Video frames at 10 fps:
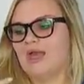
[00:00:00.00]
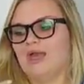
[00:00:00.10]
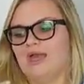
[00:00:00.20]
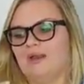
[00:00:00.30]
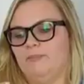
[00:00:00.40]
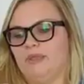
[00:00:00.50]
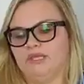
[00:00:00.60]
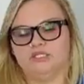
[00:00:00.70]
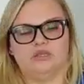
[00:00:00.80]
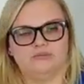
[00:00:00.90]
and
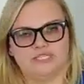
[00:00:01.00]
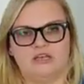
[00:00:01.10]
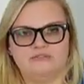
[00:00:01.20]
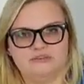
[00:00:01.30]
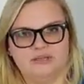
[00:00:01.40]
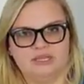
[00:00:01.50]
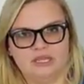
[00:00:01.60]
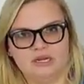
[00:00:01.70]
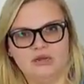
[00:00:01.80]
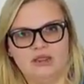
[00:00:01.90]
picture themselves living
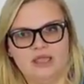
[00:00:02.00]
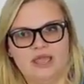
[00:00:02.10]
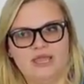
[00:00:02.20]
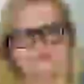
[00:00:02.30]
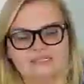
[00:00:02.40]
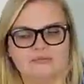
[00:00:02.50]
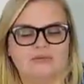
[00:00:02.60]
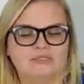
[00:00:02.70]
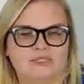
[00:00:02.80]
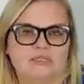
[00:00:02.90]
there. And
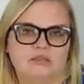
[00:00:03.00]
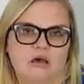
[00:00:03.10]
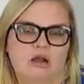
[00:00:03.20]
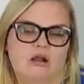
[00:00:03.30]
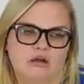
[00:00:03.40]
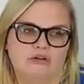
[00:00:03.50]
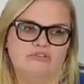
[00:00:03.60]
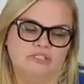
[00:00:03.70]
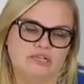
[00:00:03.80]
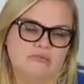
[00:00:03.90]
sometimes it's a lot
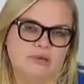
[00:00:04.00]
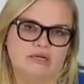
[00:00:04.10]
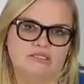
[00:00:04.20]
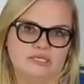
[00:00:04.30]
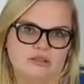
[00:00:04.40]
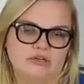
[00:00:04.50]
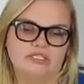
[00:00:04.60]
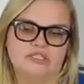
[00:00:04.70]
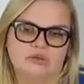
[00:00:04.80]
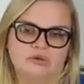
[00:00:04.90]
harder for some buyers than
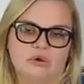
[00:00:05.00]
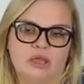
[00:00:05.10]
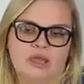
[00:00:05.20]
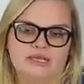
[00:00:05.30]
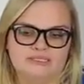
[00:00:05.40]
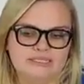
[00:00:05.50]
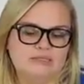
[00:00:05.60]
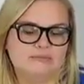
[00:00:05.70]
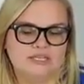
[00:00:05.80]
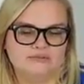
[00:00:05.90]
others to
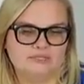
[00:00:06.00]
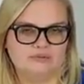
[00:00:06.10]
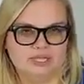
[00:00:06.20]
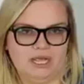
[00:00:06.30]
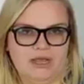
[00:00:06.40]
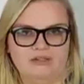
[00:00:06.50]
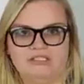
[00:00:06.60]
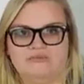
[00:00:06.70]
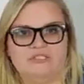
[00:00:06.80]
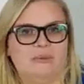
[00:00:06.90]
see themselves living in a
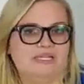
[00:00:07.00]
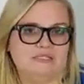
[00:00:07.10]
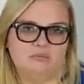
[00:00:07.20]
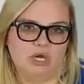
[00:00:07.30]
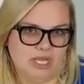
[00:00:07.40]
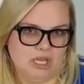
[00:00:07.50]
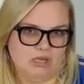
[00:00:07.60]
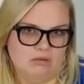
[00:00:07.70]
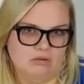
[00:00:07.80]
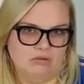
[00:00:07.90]
house if it's painted bright
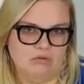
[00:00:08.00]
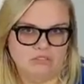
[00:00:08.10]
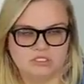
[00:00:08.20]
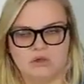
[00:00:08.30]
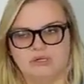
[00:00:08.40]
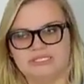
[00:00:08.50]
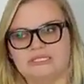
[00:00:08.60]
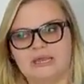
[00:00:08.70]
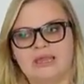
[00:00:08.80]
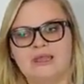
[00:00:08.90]
yellow. So
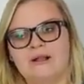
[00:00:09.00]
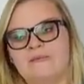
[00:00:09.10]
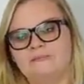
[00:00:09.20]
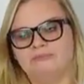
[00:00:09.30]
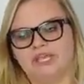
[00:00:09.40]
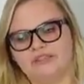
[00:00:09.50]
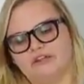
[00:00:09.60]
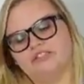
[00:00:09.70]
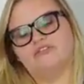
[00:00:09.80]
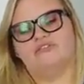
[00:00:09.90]

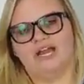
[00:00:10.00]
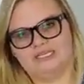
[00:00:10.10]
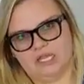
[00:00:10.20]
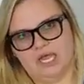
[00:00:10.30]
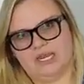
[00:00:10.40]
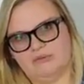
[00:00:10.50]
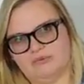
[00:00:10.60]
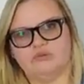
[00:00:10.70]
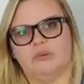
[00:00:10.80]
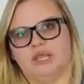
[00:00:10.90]
there's a fine
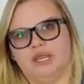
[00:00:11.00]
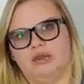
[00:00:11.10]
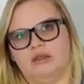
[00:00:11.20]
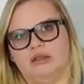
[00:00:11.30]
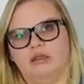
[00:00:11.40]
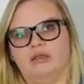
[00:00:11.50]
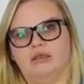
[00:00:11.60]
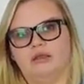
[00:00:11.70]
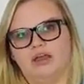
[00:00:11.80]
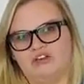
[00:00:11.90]
line between
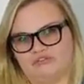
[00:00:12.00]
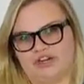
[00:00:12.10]
a